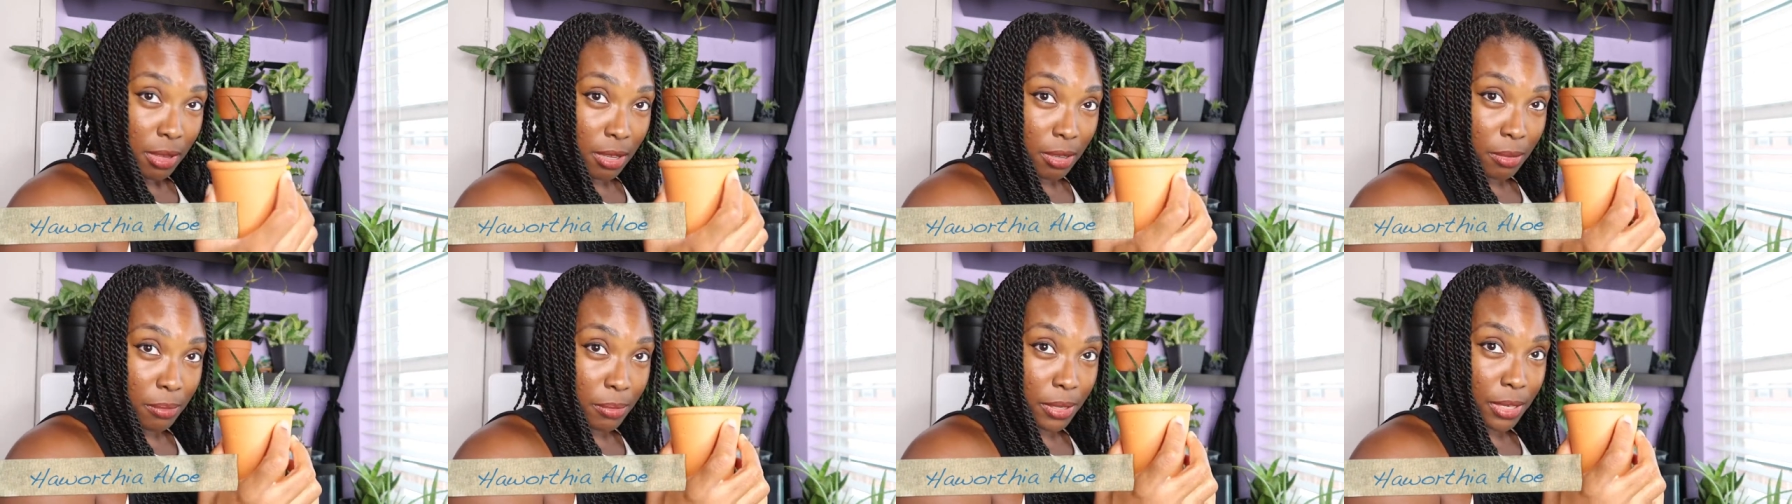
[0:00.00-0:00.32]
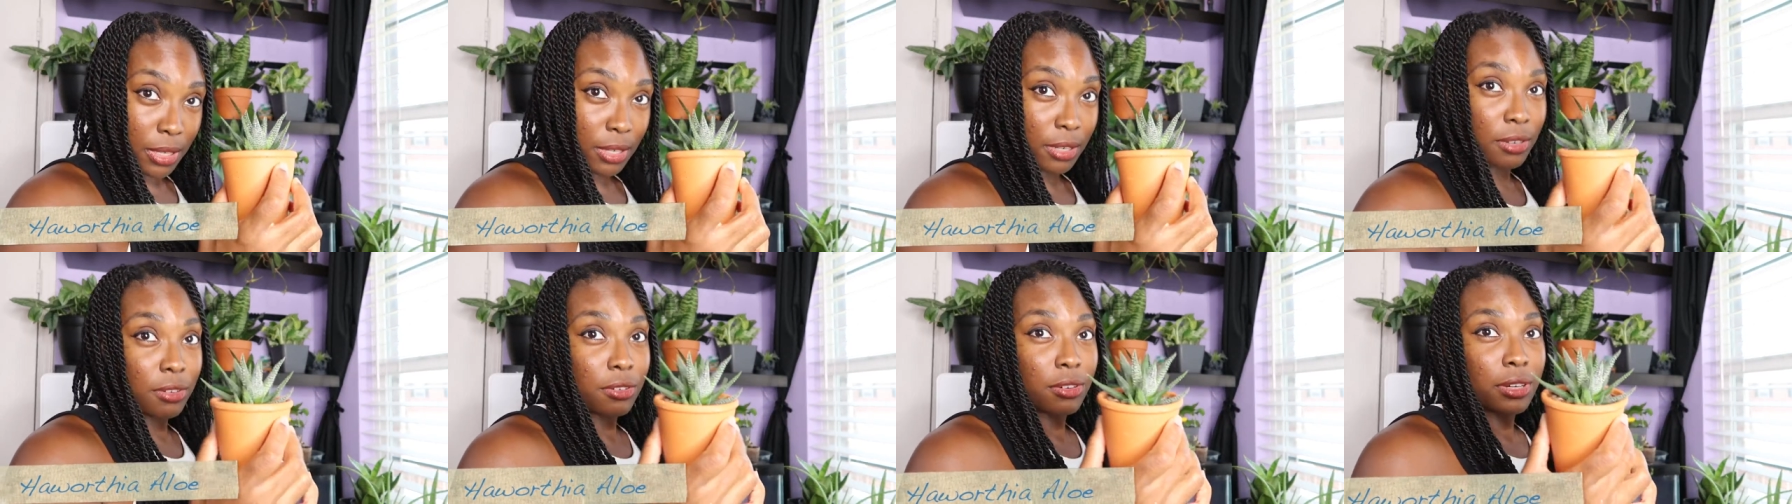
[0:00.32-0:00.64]
I'll put
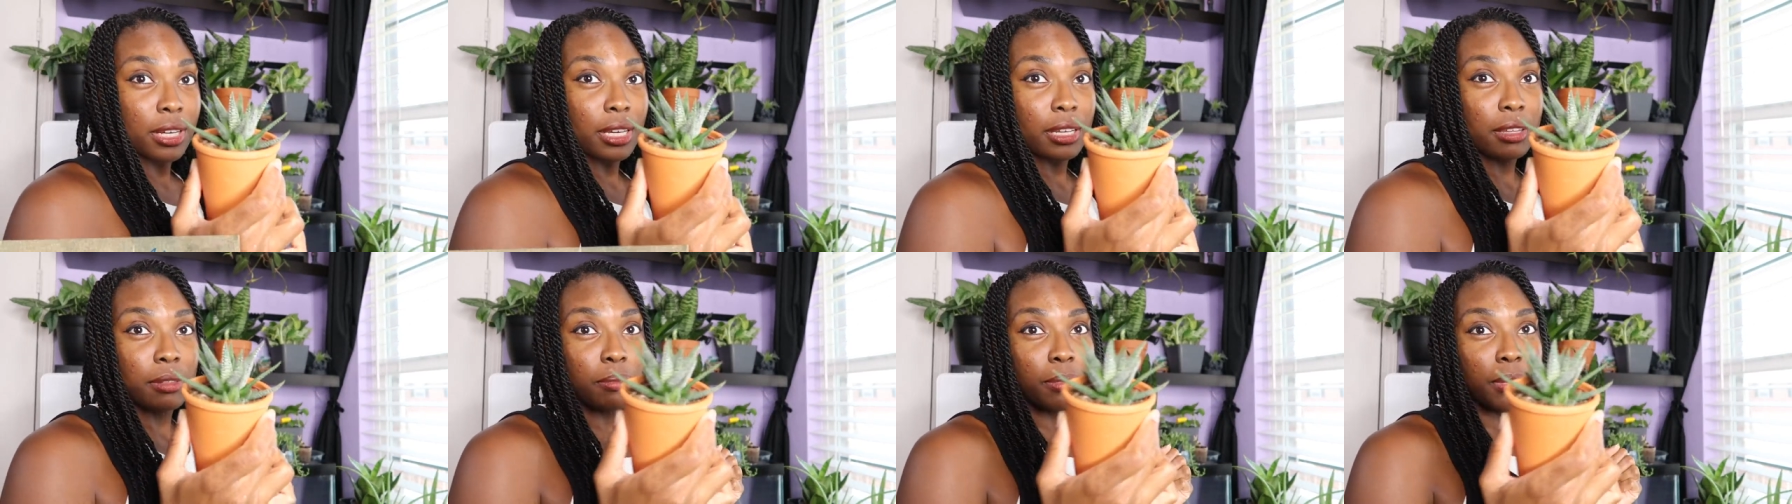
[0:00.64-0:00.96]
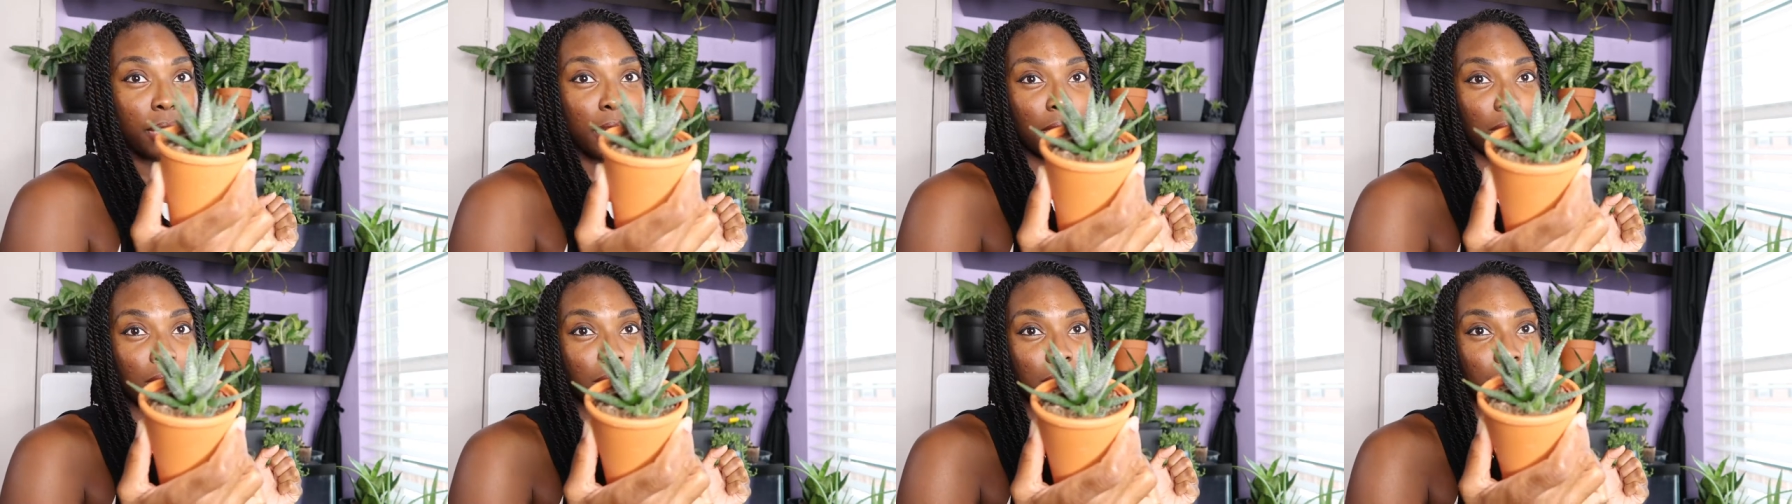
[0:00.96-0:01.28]
it underneath, but
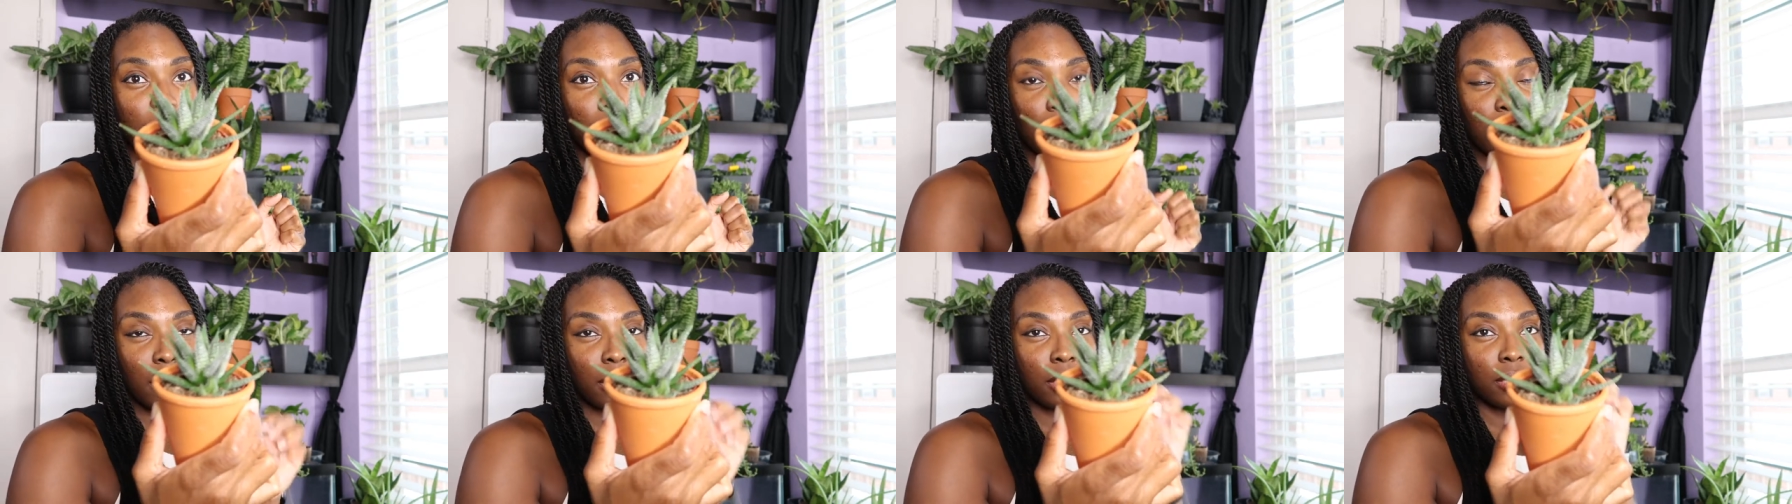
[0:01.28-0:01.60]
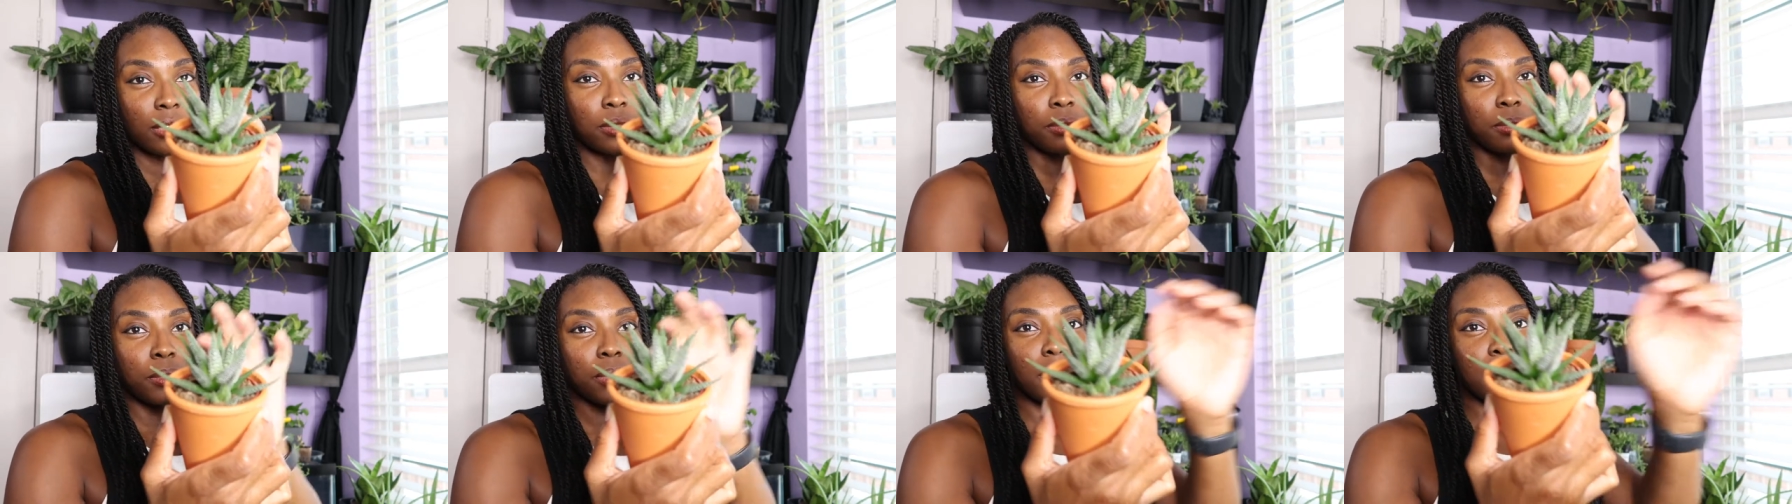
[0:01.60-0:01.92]
I just got
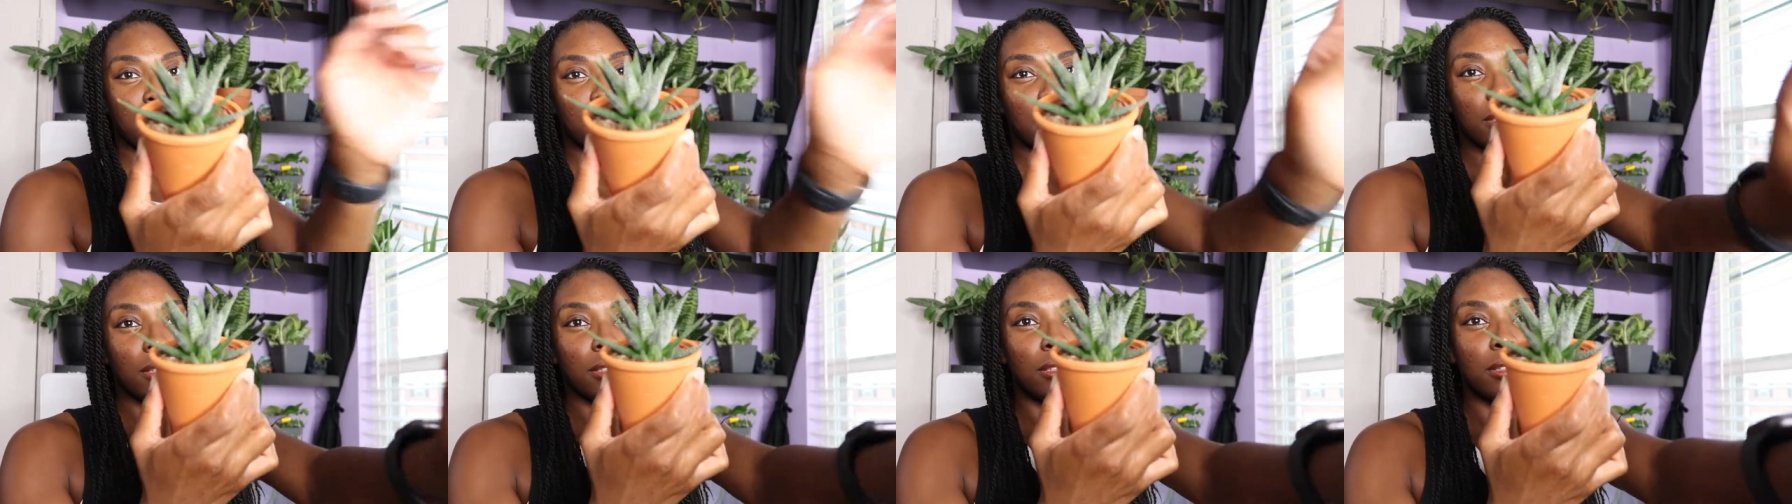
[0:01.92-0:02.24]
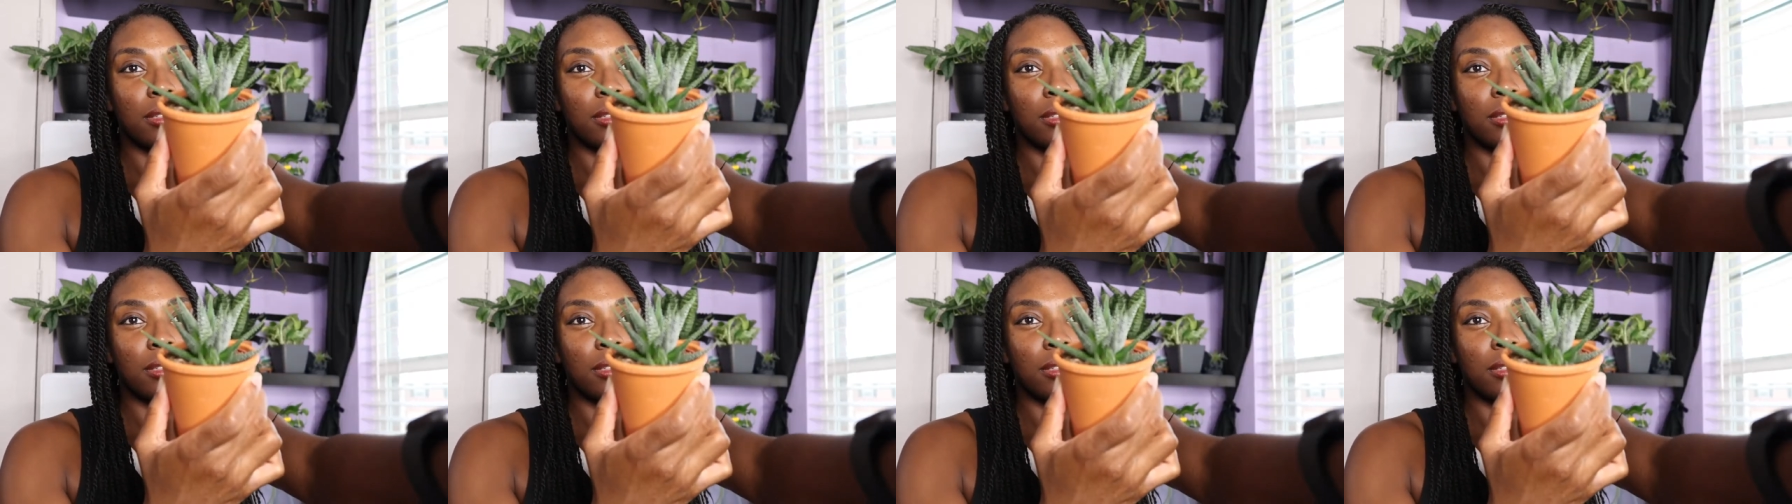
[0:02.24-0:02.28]
this one.